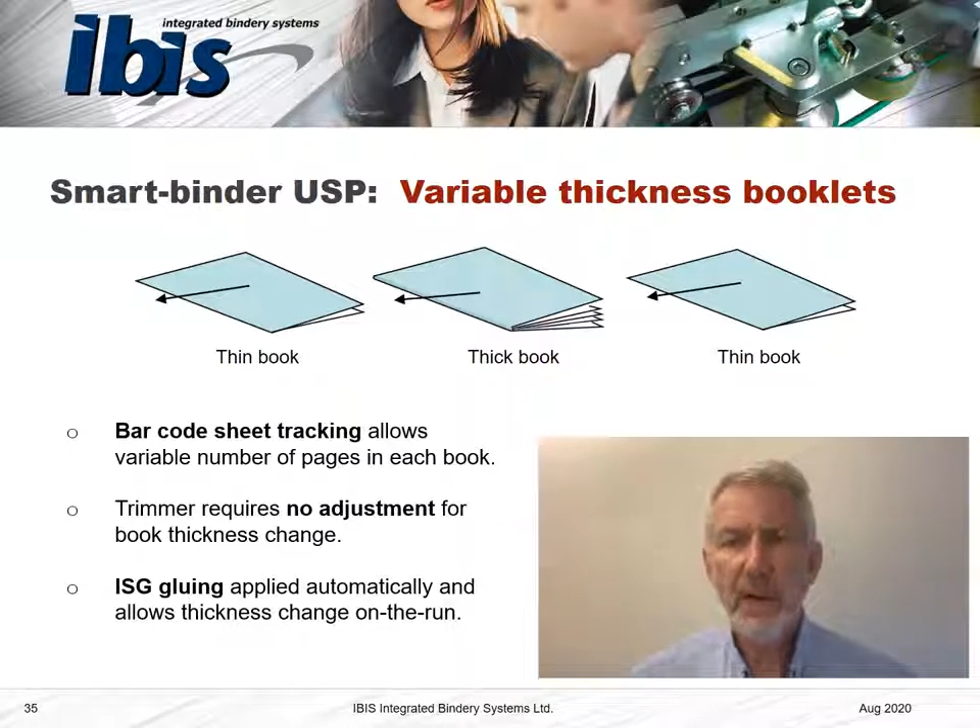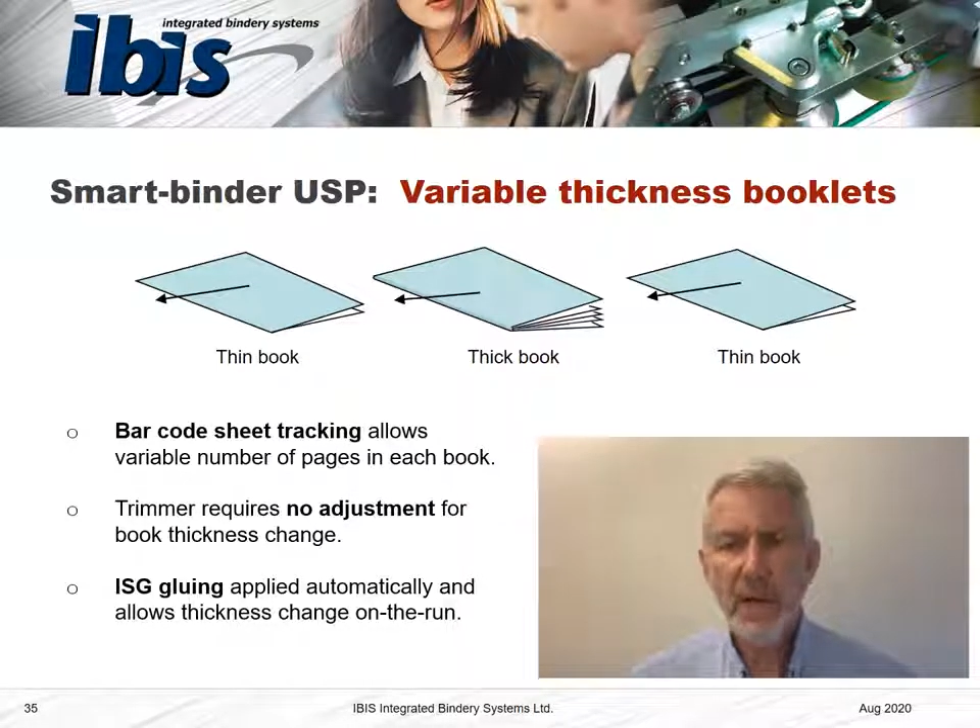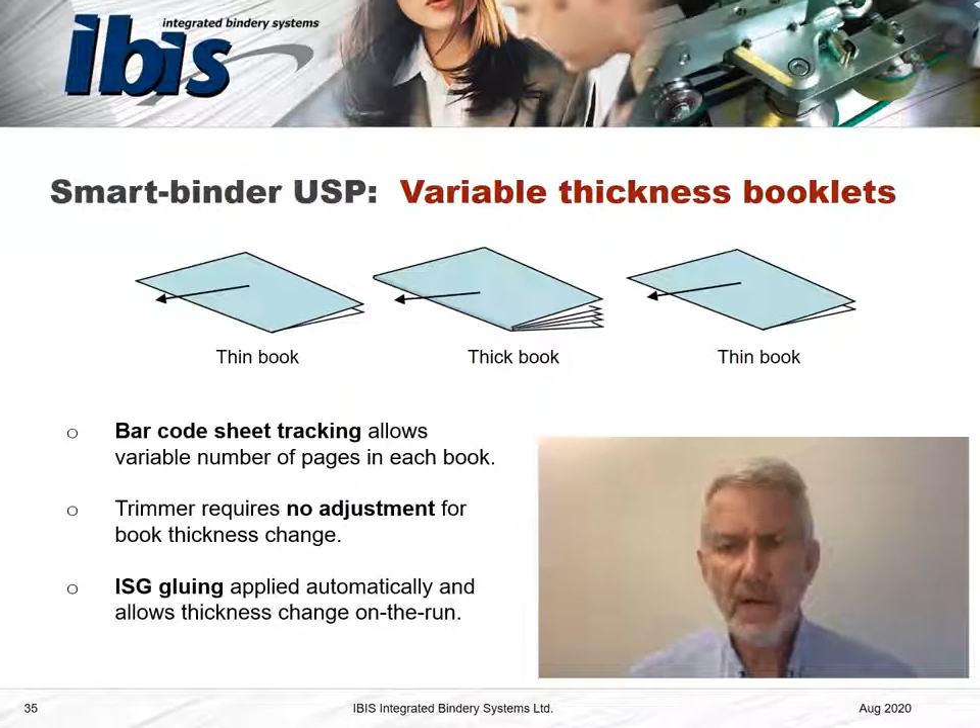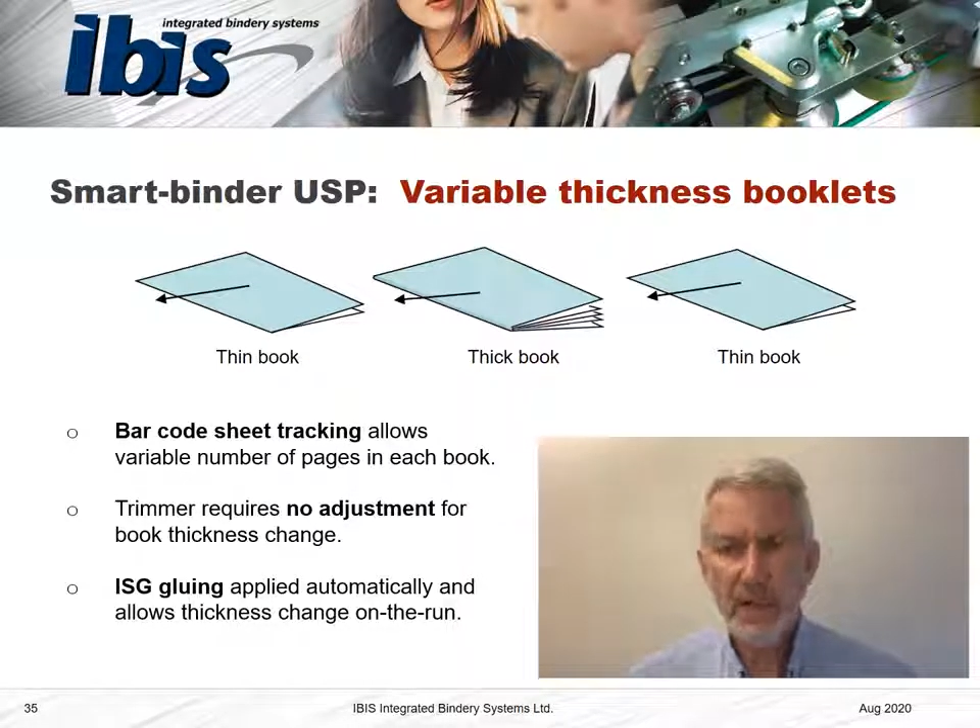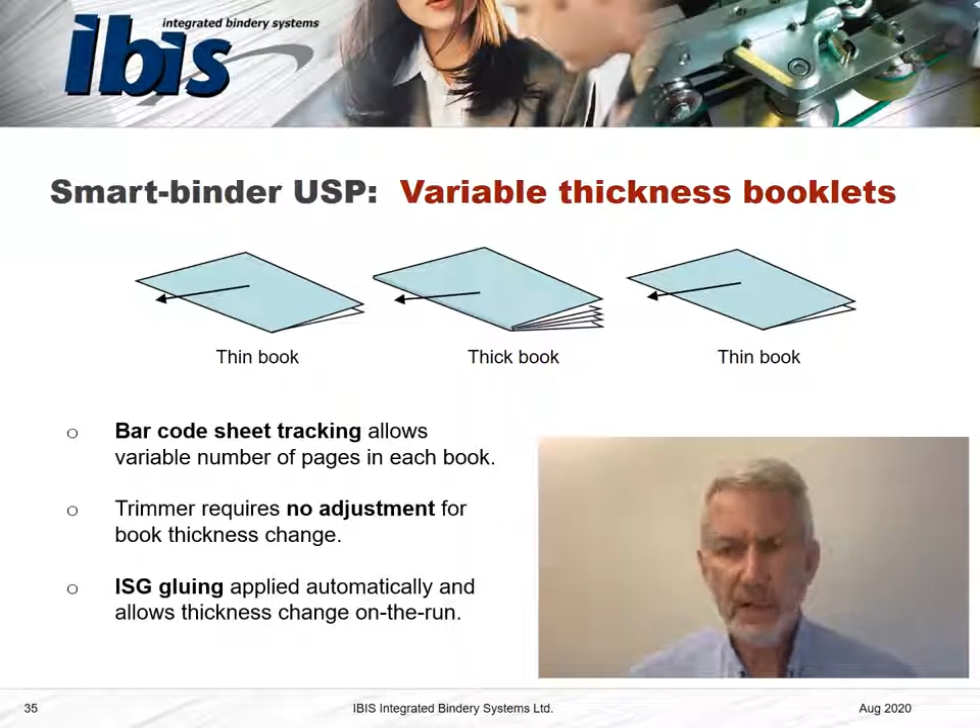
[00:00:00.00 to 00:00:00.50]

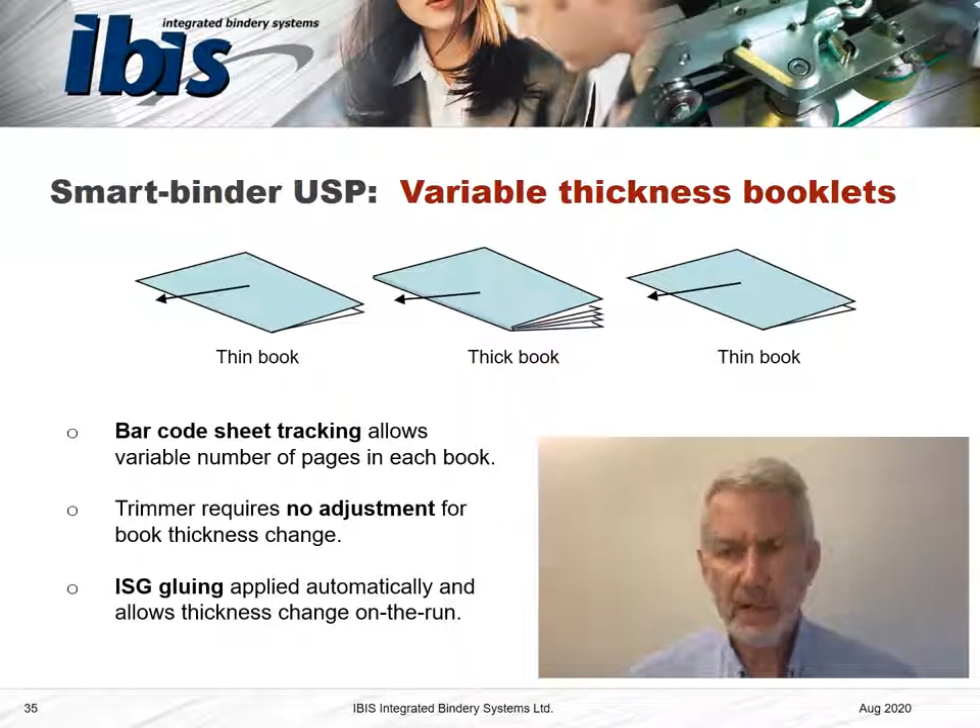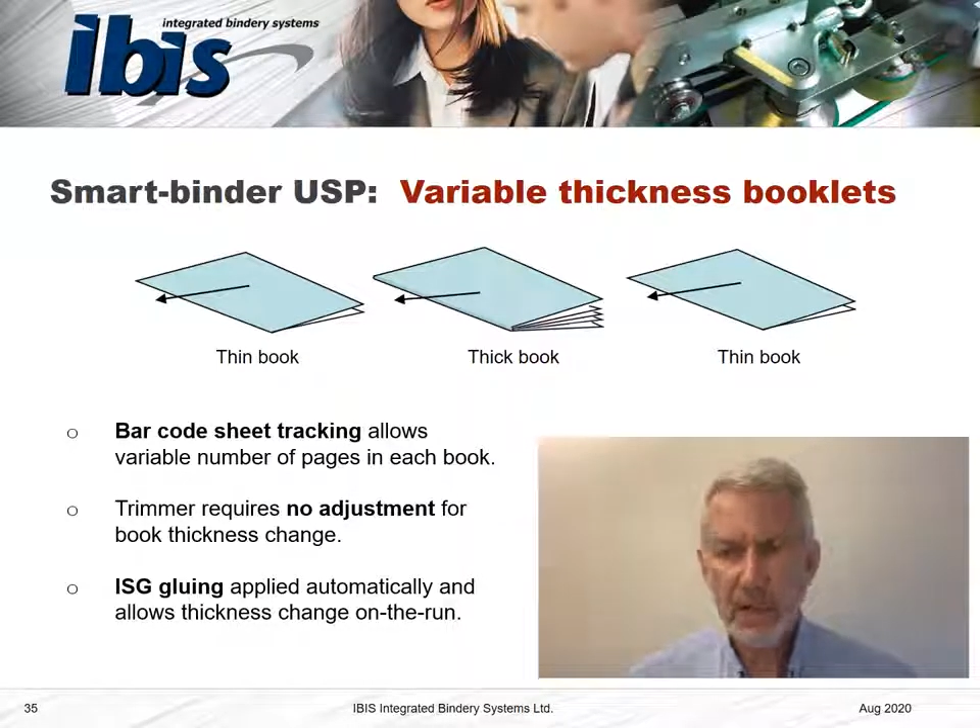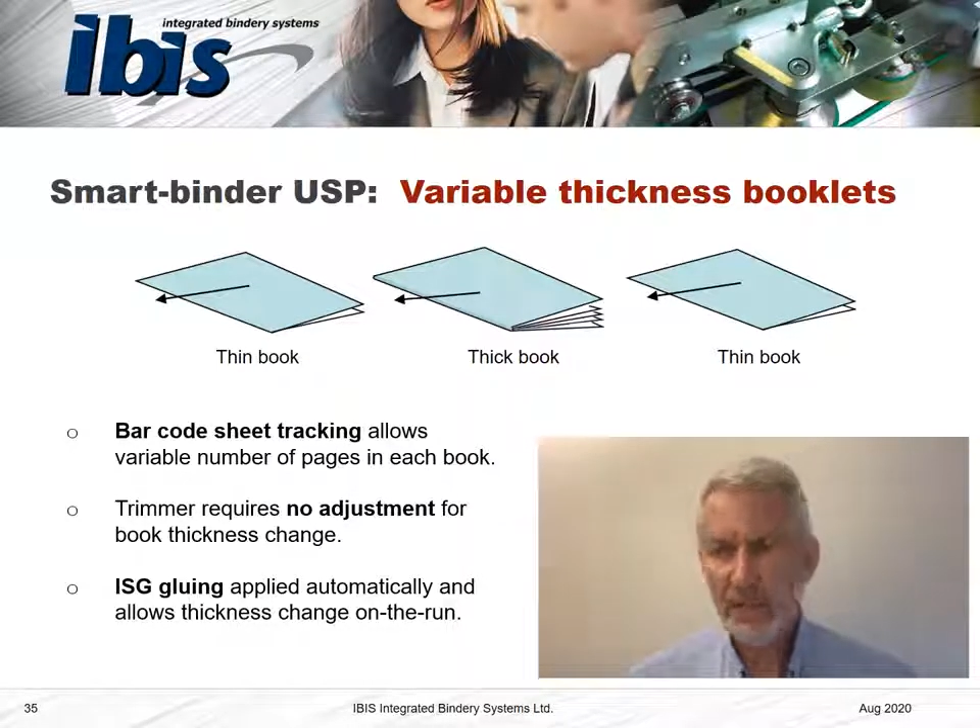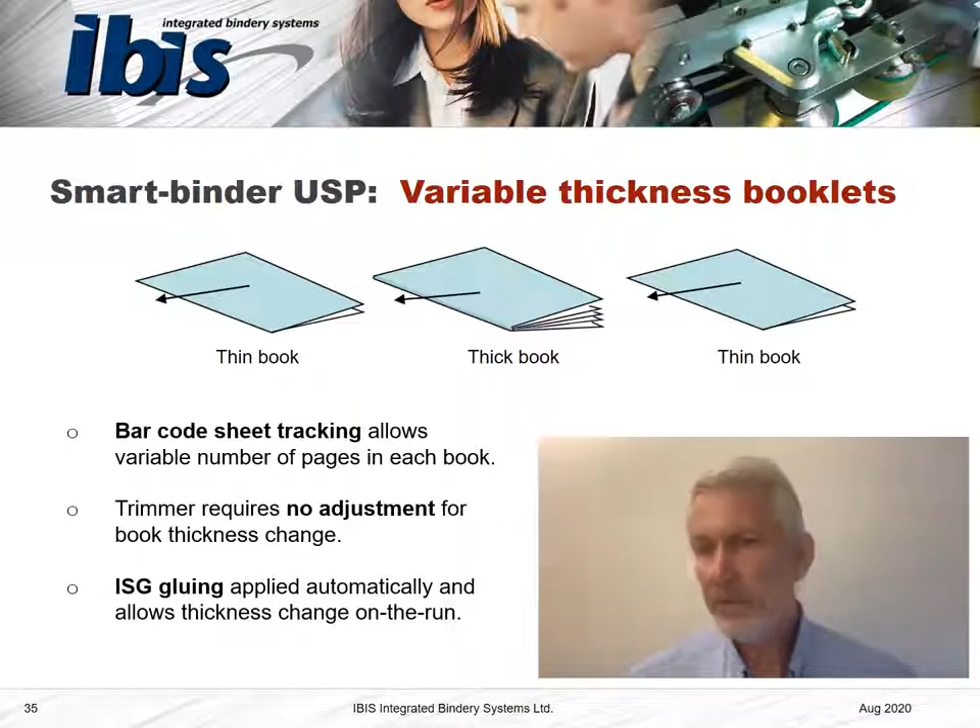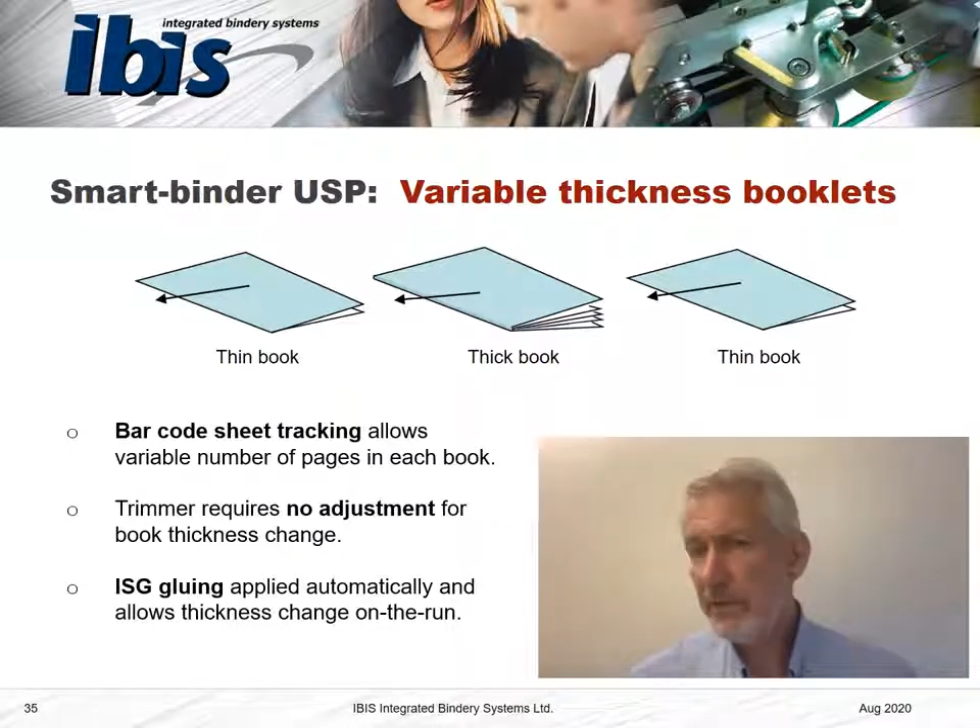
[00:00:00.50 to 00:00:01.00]
And
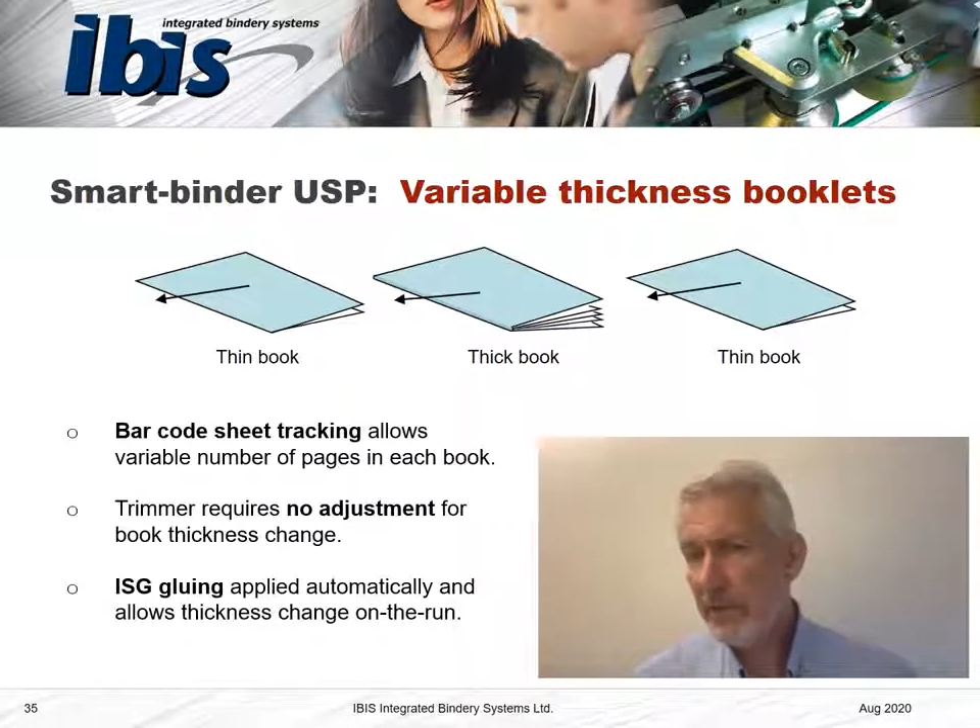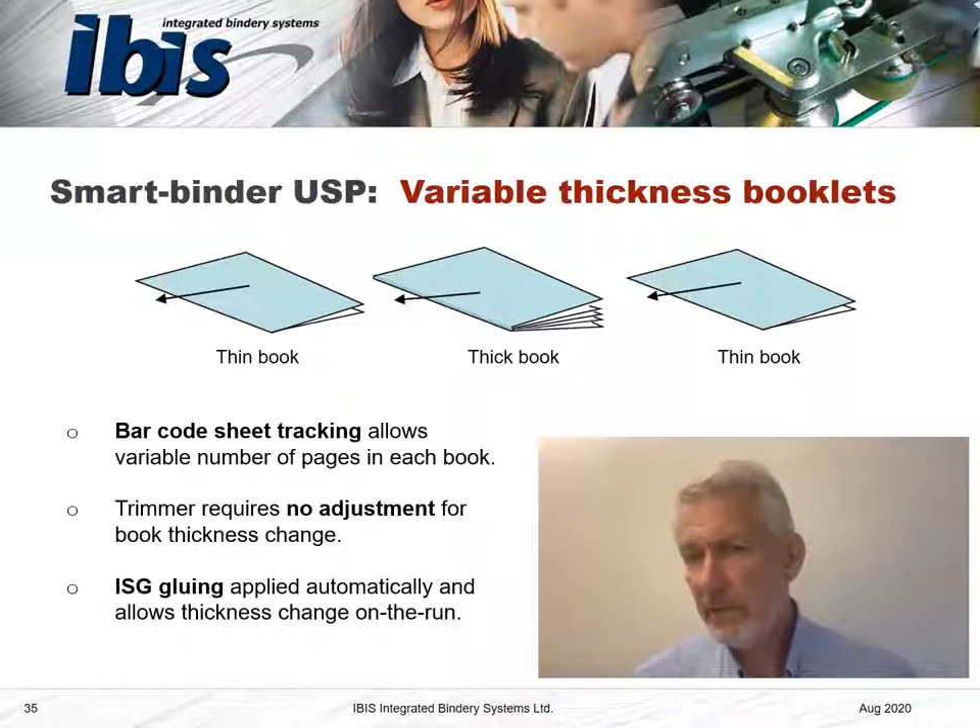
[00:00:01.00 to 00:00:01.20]
lastly,